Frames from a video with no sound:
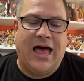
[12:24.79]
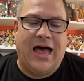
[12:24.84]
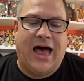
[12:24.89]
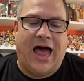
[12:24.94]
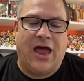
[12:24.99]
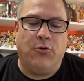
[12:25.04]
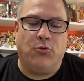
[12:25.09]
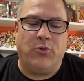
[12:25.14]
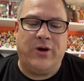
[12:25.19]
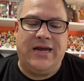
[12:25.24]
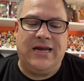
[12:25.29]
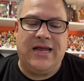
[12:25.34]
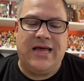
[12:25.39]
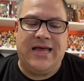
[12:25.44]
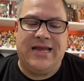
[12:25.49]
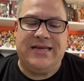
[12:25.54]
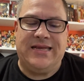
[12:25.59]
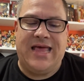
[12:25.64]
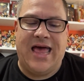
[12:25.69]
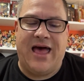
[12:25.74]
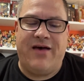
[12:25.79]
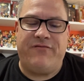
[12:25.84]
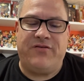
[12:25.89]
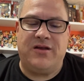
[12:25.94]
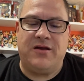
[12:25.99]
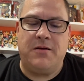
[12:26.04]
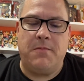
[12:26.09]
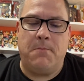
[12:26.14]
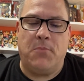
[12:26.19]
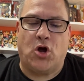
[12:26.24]
Irina and
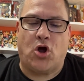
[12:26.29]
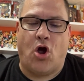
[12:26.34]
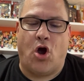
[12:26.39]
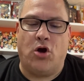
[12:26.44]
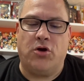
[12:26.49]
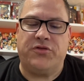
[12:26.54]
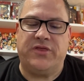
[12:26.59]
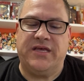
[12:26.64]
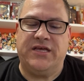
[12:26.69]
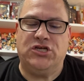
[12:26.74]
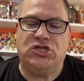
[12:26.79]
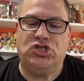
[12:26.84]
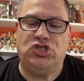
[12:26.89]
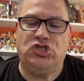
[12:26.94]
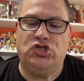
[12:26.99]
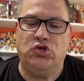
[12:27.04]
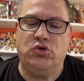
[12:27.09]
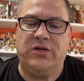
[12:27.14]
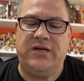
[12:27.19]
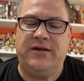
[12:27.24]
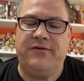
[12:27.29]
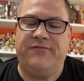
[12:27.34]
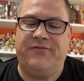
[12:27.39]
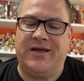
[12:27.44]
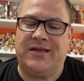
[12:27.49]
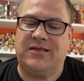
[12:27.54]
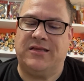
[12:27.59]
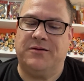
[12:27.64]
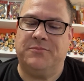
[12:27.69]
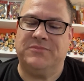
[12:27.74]
Kevin McCarthy shooting
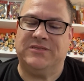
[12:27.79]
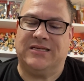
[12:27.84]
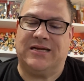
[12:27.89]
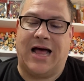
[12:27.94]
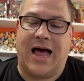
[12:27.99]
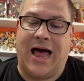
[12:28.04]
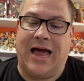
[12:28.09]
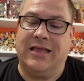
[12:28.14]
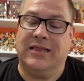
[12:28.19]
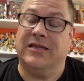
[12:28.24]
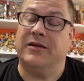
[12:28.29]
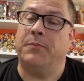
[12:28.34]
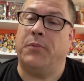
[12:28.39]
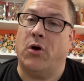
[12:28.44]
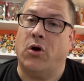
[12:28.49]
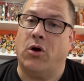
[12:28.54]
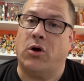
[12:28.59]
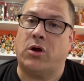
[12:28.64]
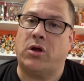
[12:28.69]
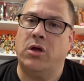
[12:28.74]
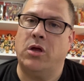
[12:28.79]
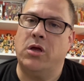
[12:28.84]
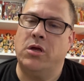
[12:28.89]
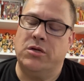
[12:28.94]
victims in Highland Park.